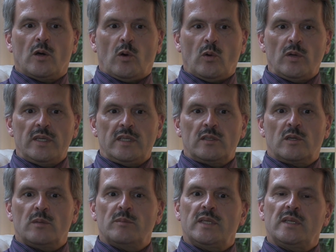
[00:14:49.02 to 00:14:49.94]
Only in
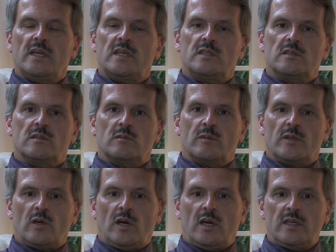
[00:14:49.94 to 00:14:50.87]
combination
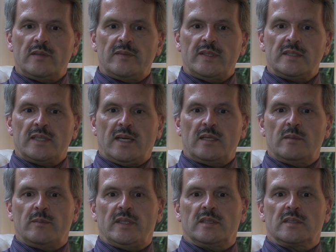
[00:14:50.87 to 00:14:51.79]
with all of these
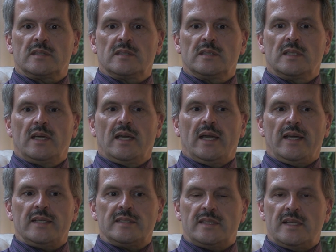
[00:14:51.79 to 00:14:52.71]
elements
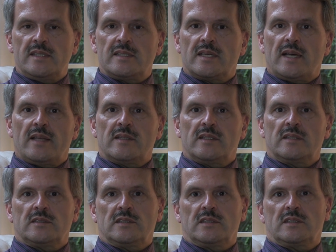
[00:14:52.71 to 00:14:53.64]
has this and
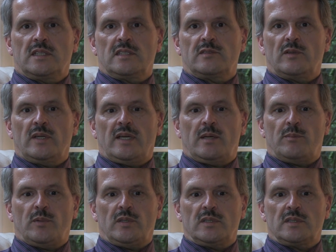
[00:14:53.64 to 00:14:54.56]
other successful
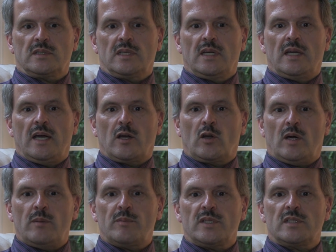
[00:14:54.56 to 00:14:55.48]
airports
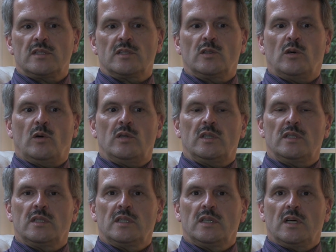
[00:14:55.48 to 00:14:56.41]
accomplished the
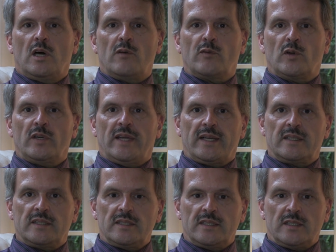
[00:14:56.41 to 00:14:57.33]
goal of
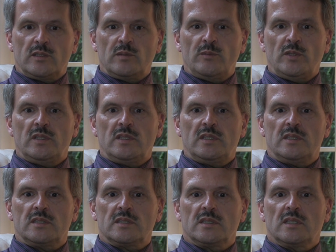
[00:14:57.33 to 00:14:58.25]
connecting their
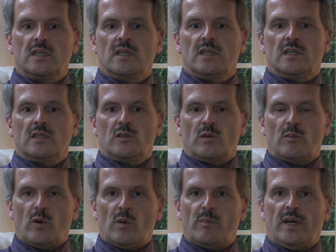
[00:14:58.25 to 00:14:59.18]
communities to
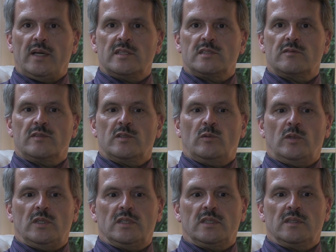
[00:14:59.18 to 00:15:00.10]
more parts of the
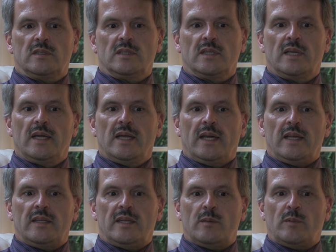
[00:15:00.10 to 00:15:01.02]
world
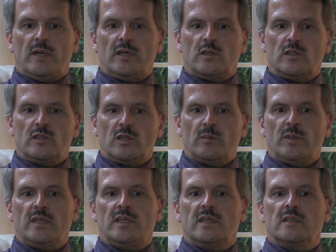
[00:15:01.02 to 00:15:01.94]
and thereby
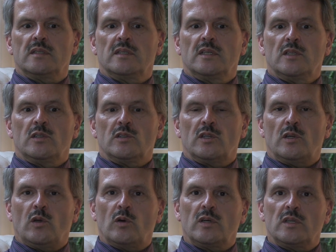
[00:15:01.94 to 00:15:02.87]
contributing to the
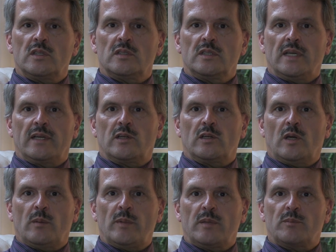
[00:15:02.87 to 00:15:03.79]
local
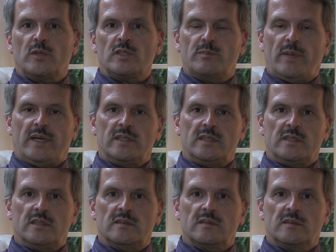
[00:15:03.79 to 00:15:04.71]
economic
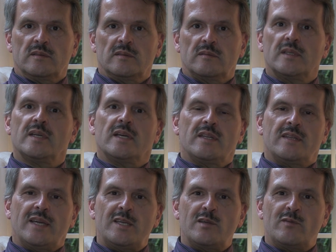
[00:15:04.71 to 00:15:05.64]
prosperity.
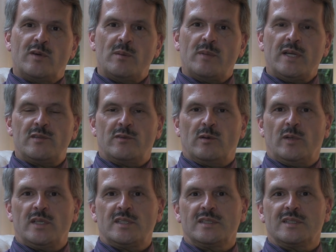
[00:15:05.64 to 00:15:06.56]
Thank you very much for
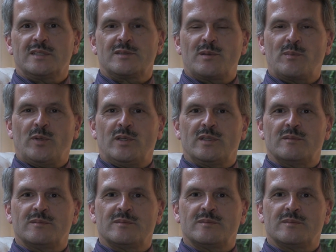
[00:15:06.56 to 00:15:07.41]
watching this report.